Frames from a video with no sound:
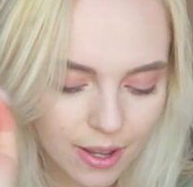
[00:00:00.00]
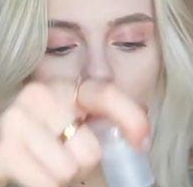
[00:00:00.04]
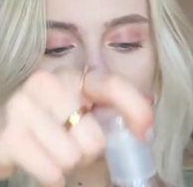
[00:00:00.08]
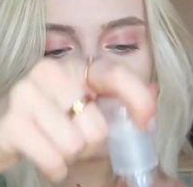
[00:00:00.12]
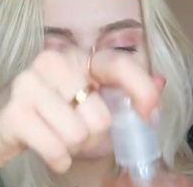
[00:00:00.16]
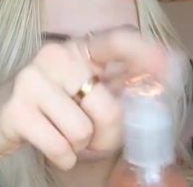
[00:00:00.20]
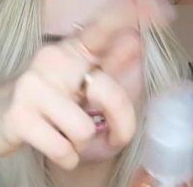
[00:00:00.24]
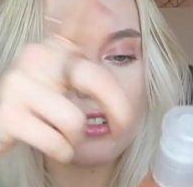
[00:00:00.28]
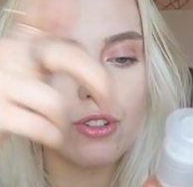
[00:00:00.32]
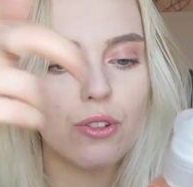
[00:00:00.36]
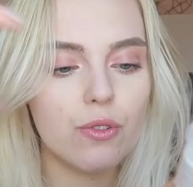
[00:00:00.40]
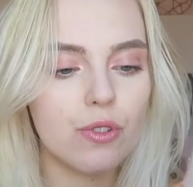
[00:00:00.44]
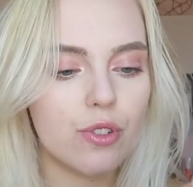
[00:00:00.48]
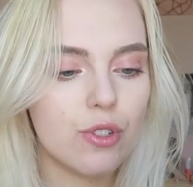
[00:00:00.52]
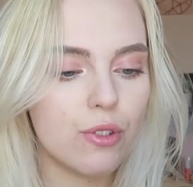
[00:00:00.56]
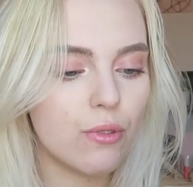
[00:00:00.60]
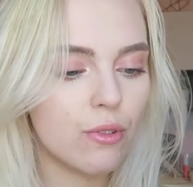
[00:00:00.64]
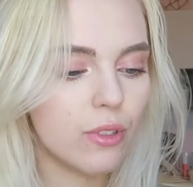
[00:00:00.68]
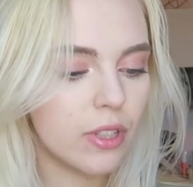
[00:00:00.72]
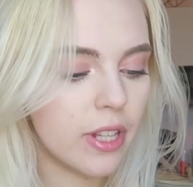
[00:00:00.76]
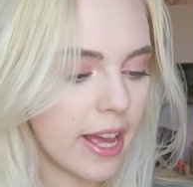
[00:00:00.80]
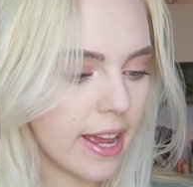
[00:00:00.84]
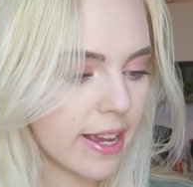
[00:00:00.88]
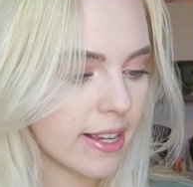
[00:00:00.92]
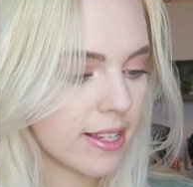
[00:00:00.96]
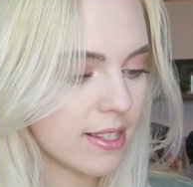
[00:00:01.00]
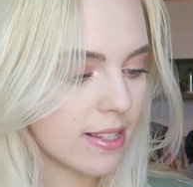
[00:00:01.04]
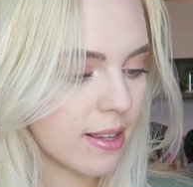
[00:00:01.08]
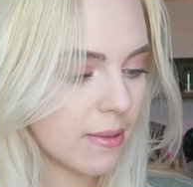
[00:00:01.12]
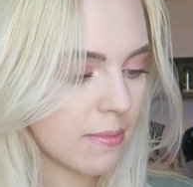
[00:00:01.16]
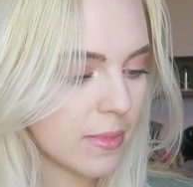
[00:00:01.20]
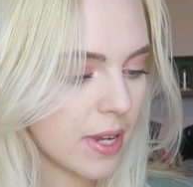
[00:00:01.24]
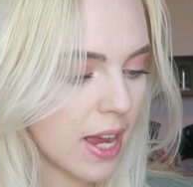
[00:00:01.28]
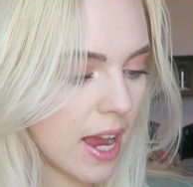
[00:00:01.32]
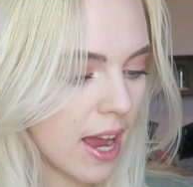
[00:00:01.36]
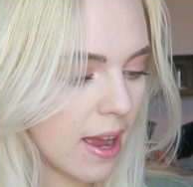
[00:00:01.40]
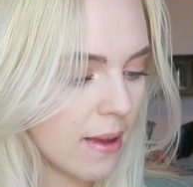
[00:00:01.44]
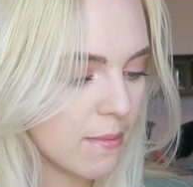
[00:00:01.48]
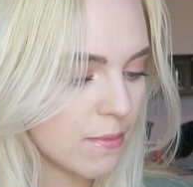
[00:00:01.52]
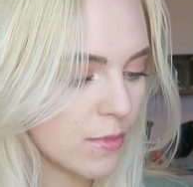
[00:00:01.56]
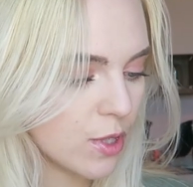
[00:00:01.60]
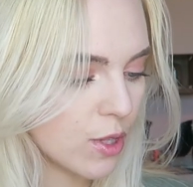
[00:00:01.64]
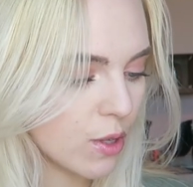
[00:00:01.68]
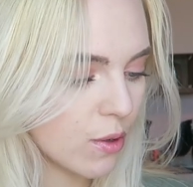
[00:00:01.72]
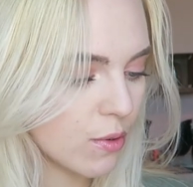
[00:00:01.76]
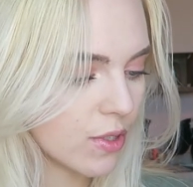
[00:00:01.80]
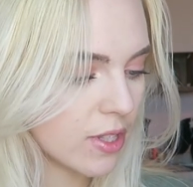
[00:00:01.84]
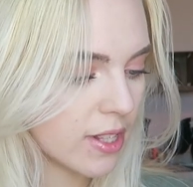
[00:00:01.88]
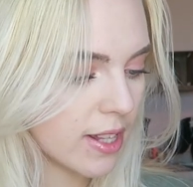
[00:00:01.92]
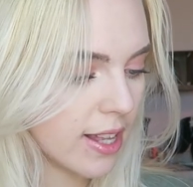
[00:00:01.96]
I also do like sometimes
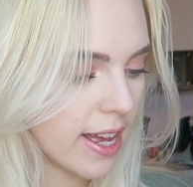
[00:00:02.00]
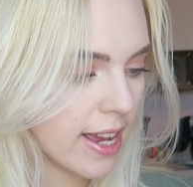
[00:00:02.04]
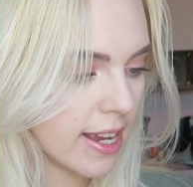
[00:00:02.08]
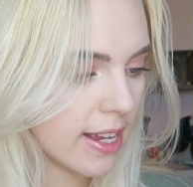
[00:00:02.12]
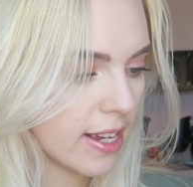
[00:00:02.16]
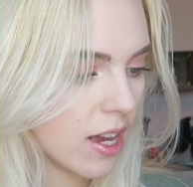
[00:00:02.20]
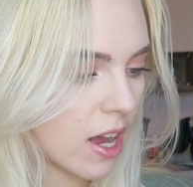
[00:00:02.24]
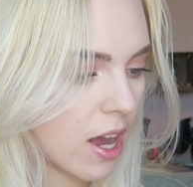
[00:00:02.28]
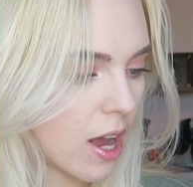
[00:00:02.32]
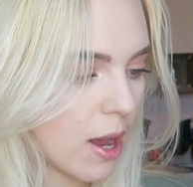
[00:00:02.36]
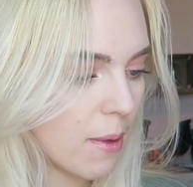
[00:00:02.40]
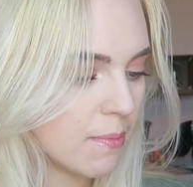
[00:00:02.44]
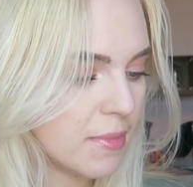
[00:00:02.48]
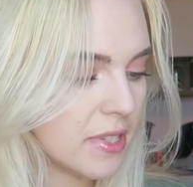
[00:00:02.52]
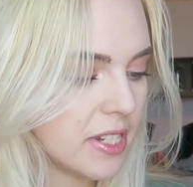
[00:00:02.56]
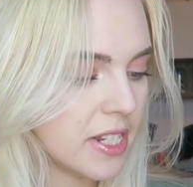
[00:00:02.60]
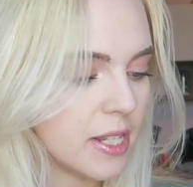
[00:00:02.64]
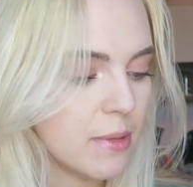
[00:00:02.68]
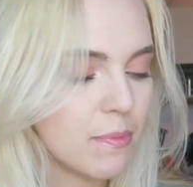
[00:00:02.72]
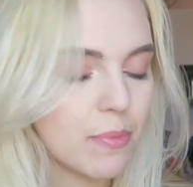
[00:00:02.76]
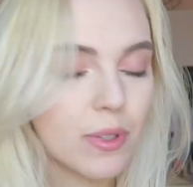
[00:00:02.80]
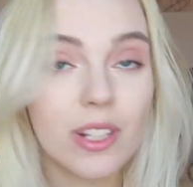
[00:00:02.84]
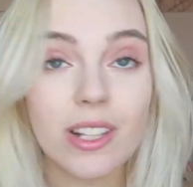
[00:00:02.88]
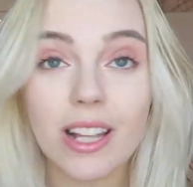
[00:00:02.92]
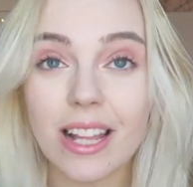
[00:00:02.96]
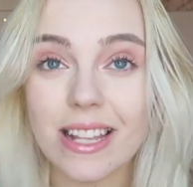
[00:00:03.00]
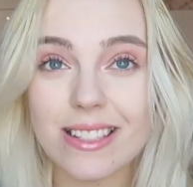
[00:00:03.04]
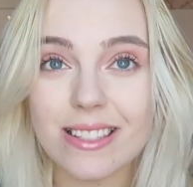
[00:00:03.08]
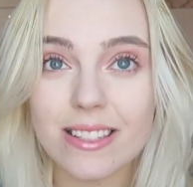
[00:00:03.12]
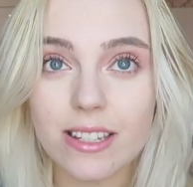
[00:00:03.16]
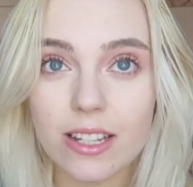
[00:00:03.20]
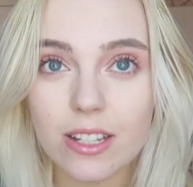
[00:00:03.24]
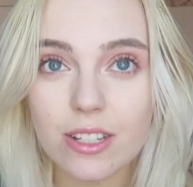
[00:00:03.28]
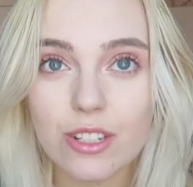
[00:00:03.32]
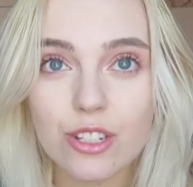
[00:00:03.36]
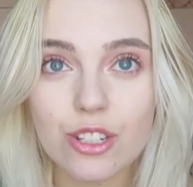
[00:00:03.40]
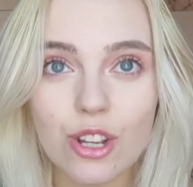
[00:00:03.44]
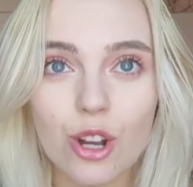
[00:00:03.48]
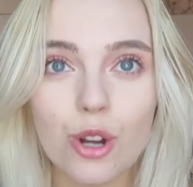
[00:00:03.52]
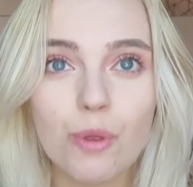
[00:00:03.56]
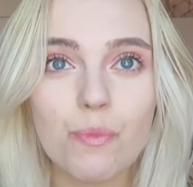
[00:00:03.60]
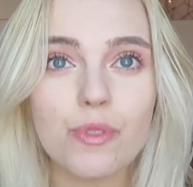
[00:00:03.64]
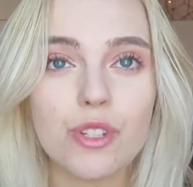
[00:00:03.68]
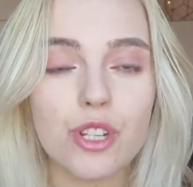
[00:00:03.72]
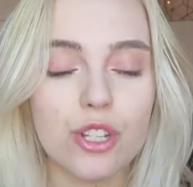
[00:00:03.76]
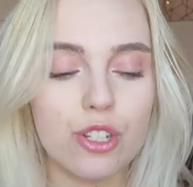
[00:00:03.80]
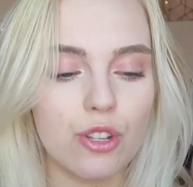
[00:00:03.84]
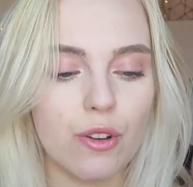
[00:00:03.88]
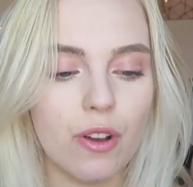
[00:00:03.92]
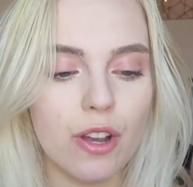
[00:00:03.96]
those like deep cleansing
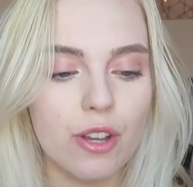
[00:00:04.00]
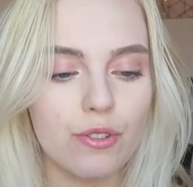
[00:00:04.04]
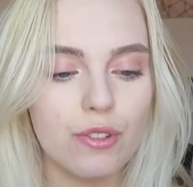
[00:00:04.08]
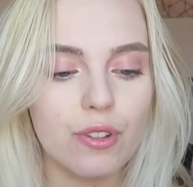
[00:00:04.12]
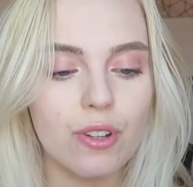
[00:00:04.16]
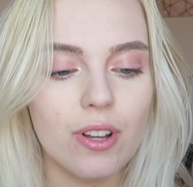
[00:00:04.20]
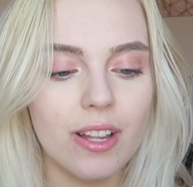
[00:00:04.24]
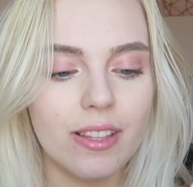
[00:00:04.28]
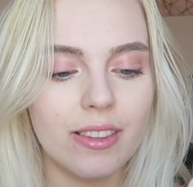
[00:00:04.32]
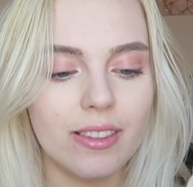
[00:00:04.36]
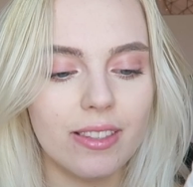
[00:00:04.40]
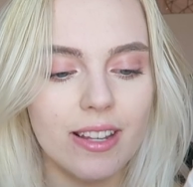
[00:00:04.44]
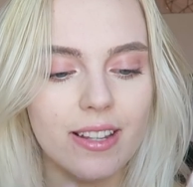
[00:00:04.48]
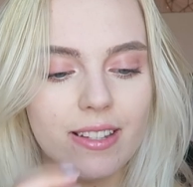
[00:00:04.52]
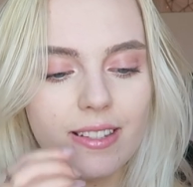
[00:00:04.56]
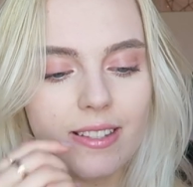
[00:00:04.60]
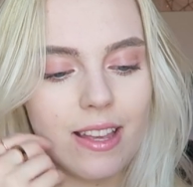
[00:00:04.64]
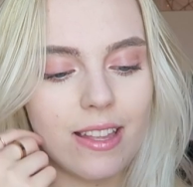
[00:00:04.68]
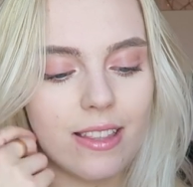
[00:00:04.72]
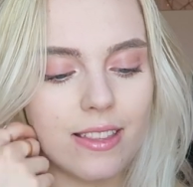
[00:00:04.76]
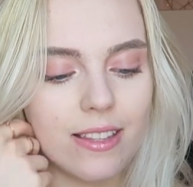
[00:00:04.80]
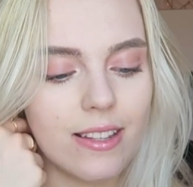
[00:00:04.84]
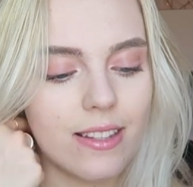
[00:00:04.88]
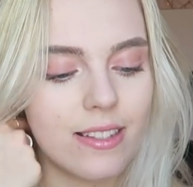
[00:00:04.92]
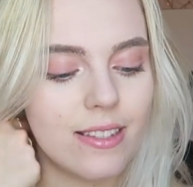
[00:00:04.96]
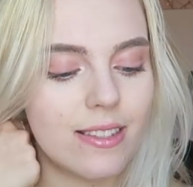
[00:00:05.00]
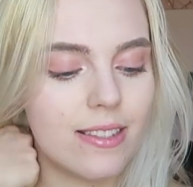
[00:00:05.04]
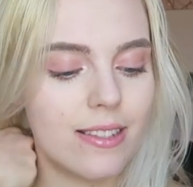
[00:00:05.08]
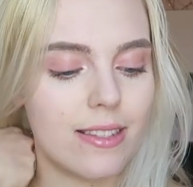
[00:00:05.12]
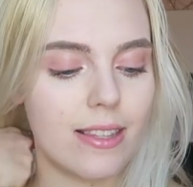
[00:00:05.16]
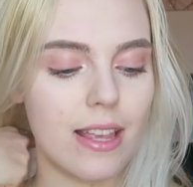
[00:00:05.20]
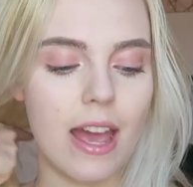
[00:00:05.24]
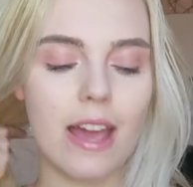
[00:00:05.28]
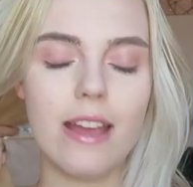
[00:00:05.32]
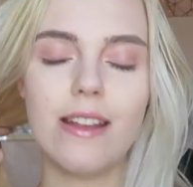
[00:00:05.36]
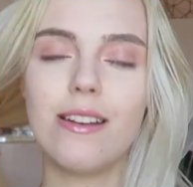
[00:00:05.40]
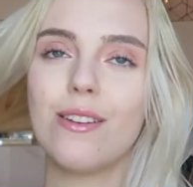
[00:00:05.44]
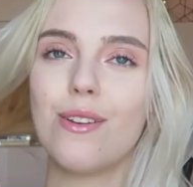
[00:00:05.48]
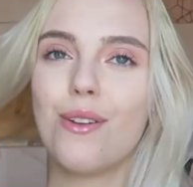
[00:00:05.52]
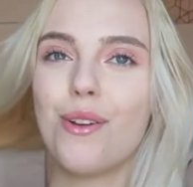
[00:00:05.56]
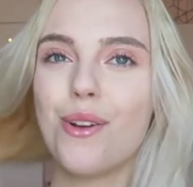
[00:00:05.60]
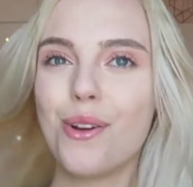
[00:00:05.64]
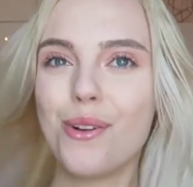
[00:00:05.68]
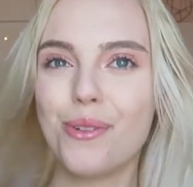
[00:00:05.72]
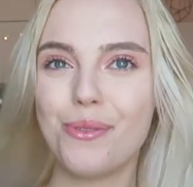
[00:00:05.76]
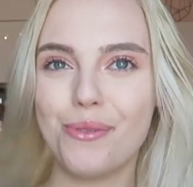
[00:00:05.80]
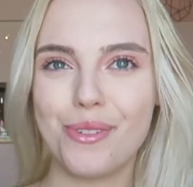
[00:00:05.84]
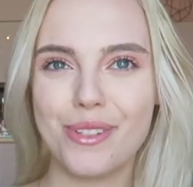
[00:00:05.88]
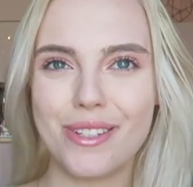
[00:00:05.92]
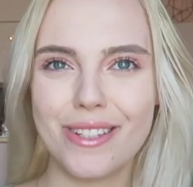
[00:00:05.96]
soaps. So I also got this, and this scent
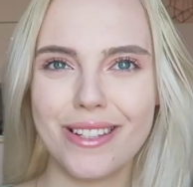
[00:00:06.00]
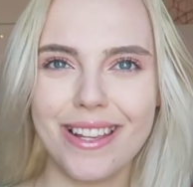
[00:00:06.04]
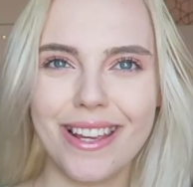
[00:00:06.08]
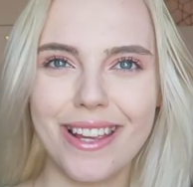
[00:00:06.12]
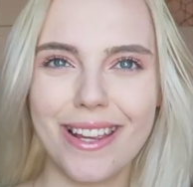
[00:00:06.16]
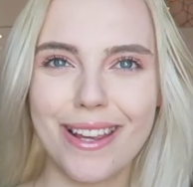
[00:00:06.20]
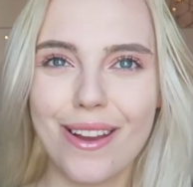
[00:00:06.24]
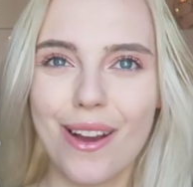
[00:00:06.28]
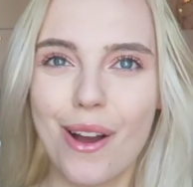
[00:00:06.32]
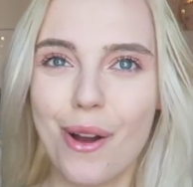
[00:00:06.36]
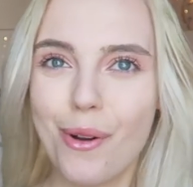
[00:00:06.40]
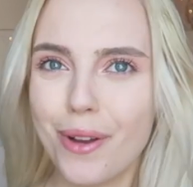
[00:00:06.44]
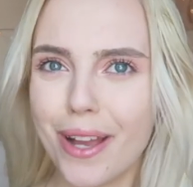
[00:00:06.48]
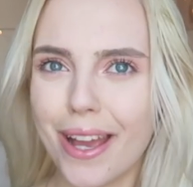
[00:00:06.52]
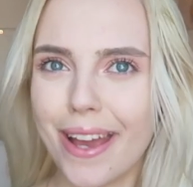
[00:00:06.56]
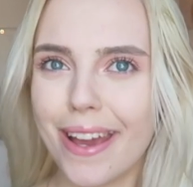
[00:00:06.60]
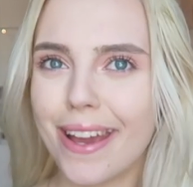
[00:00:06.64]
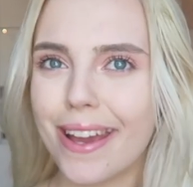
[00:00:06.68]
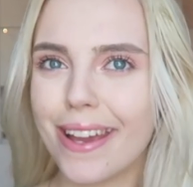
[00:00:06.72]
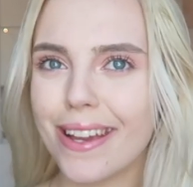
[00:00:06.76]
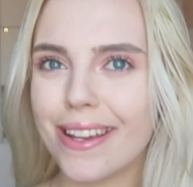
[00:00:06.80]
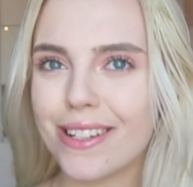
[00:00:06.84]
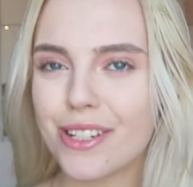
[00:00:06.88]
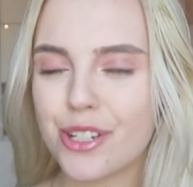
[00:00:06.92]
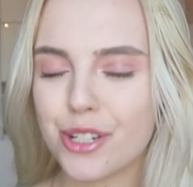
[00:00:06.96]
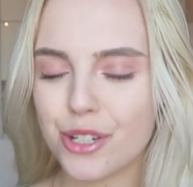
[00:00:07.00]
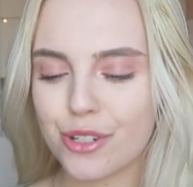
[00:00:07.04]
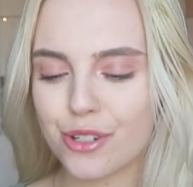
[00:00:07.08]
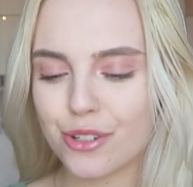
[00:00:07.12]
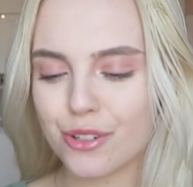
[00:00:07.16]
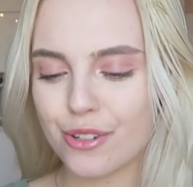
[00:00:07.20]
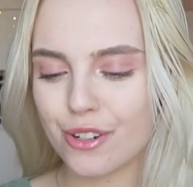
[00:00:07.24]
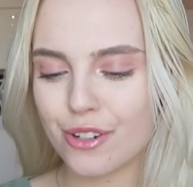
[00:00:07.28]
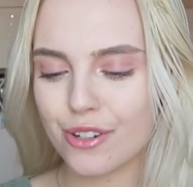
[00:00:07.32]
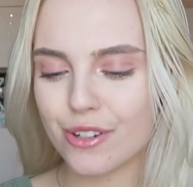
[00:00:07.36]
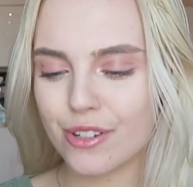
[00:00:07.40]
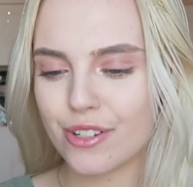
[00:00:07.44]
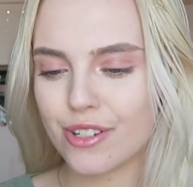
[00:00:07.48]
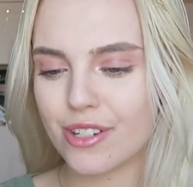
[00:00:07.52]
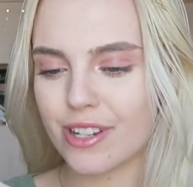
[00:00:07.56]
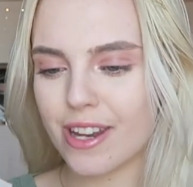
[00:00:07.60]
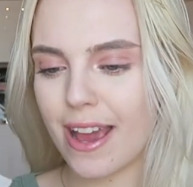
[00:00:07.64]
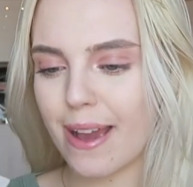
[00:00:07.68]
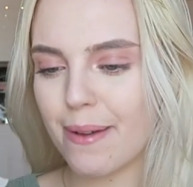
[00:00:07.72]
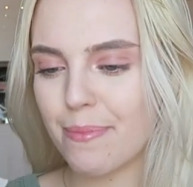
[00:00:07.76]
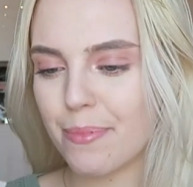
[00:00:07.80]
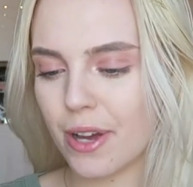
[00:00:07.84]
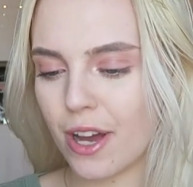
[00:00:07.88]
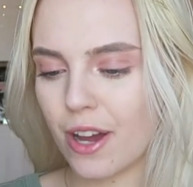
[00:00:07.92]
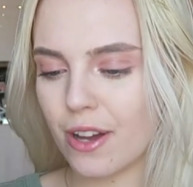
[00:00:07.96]
was like, okay, sister,
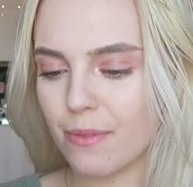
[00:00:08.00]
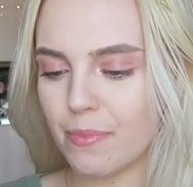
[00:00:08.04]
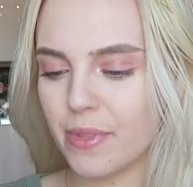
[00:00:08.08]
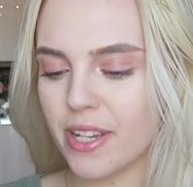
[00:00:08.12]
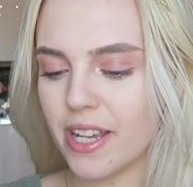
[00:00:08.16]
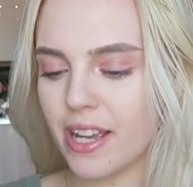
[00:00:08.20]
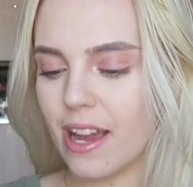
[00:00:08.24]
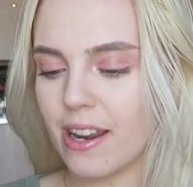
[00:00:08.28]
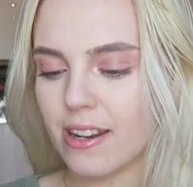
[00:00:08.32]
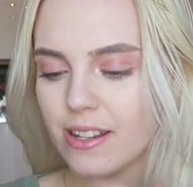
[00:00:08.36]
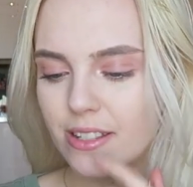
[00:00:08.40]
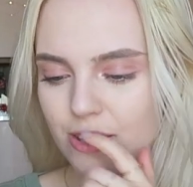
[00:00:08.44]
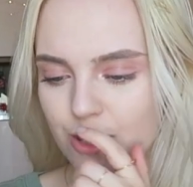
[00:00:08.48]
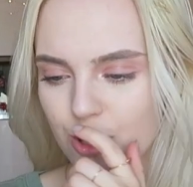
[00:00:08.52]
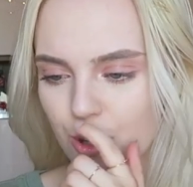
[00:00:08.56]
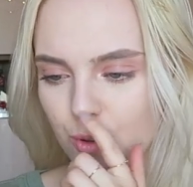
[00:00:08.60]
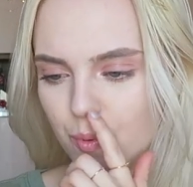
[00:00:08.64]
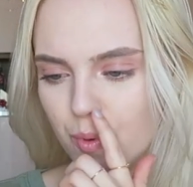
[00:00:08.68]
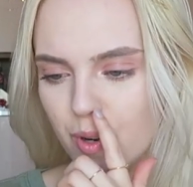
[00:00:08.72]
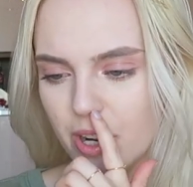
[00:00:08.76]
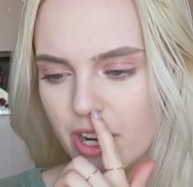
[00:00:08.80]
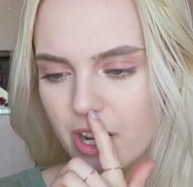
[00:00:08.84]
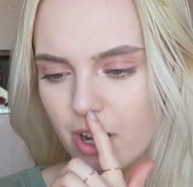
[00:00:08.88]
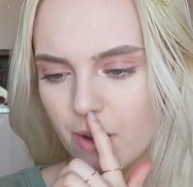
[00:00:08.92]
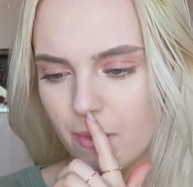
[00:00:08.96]
snap on me. And it's so pretty.